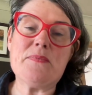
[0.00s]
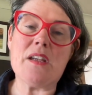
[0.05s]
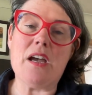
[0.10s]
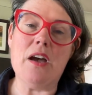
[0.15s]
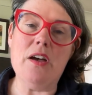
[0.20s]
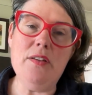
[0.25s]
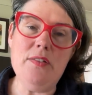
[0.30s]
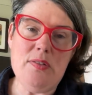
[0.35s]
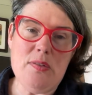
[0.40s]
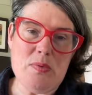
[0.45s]

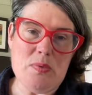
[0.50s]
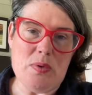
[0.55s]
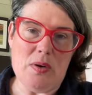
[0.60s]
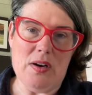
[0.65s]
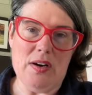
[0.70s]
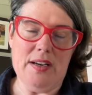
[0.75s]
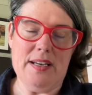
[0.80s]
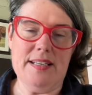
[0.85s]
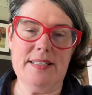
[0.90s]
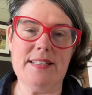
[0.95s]

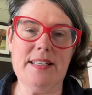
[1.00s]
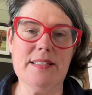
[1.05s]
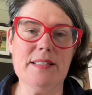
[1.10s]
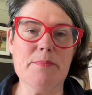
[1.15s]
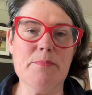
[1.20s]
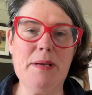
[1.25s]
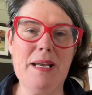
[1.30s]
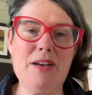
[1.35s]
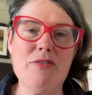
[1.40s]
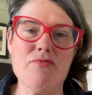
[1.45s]
Otherwise, there's a
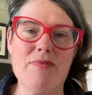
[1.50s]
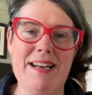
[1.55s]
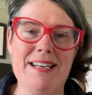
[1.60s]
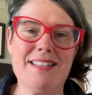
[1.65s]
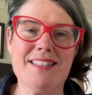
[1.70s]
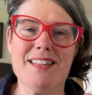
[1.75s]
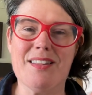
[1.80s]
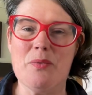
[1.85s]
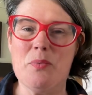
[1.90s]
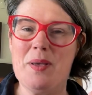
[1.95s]
big
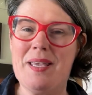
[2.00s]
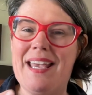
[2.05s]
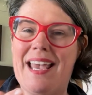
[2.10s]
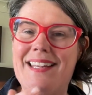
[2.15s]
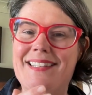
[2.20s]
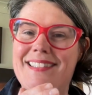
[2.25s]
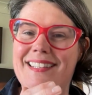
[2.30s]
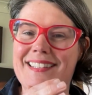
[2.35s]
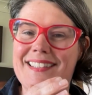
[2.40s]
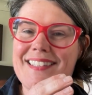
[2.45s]
risk that we
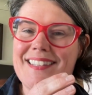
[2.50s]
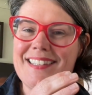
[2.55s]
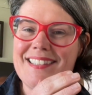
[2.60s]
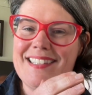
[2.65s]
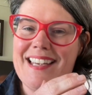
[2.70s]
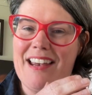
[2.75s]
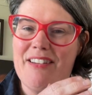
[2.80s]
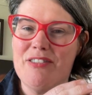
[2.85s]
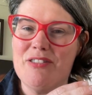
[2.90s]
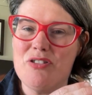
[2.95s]
get into the
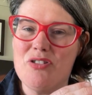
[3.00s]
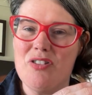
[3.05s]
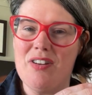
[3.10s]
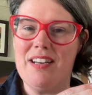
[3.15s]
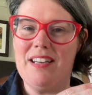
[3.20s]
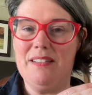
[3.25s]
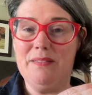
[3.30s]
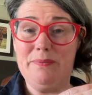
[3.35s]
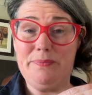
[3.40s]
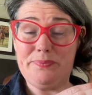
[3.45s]

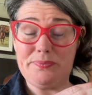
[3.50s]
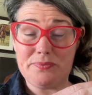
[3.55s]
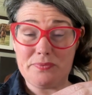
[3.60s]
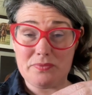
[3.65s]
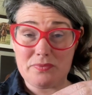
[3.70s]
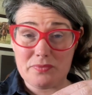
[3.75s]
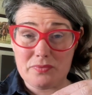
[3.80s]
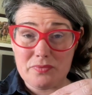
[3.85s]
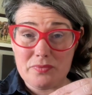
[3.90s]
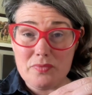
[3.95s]
territory
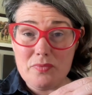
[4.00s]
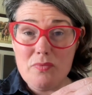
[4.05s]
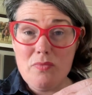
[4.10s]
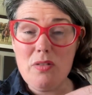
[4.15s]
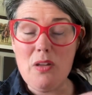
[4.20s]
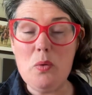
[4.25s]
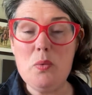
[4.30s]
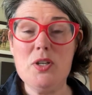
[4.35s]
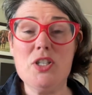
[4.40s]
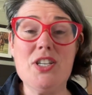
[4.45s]

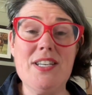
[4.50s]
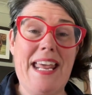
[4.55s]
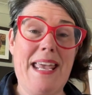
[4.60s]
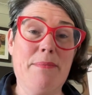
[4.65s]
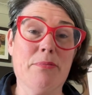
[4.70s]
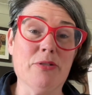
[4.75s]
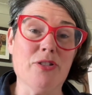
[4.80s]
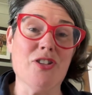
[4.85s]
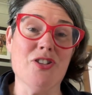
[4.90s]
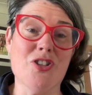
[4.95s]
which
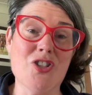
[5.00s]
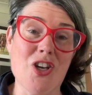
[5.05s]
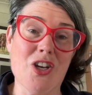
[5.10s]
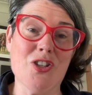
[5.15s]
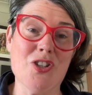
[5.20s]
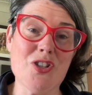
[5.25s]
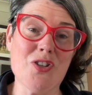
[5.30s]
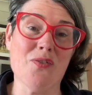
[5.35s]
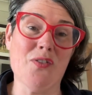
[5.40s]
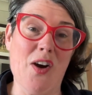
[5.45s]
enabled the
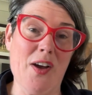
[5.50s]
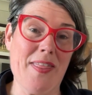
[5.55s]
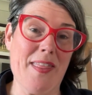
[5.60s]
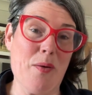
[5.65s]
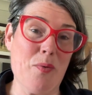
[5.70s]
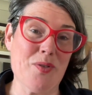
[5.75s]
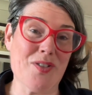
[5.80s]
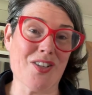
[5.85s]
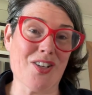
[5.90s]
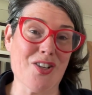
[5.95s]
judge to find there
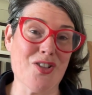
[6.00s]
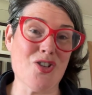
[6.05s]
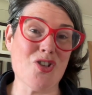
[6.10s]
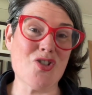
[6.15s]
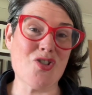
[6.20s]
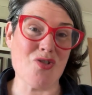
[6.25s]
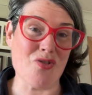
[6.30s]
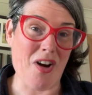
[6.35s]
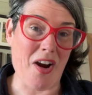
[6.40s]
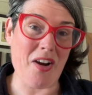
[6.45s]
was a
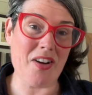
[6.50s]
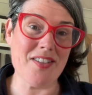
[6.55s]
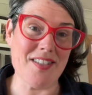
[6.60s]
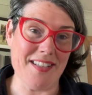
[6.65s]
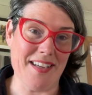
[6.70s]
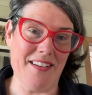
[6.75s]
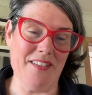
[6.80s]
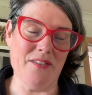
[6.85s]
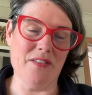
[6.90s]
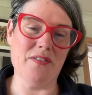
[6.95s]

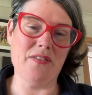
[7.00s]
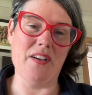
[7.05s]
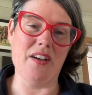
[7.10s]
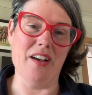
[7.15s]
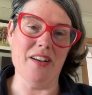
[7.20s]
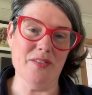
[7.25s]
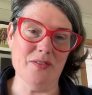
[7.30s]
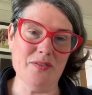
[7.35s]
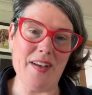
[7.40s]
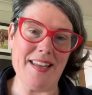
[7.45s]
constructive
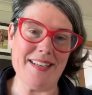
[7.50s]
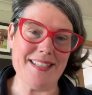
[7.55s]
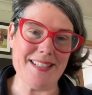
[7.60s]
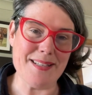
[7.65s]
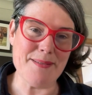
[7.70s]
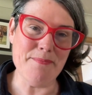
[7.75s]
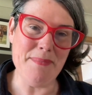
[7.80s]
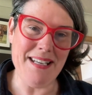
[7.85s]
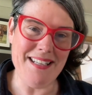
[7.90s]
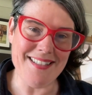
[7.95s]
unfair
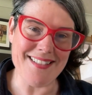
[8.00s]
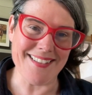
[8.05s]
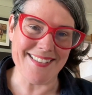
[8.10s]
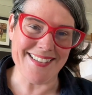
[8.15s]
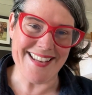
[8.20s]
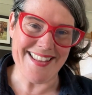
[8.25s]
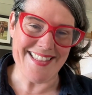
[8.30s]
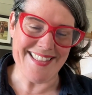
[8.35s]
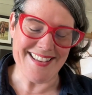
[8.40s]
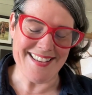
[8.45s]

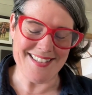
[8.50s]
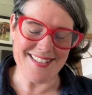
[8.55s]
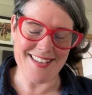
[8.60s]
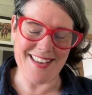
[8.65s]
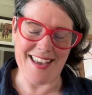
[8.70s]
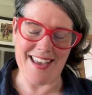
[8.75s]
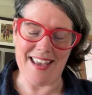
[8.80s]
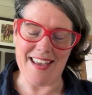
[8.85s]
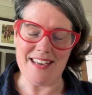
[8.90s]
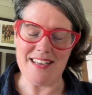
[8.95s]
dismissal in this
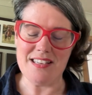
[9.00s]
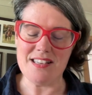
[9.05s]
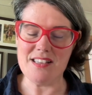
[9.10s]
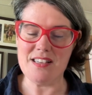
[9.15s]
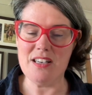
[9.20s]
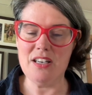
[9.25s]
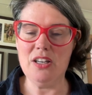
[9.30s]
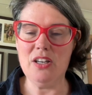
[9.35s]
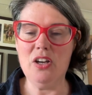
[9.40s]
case,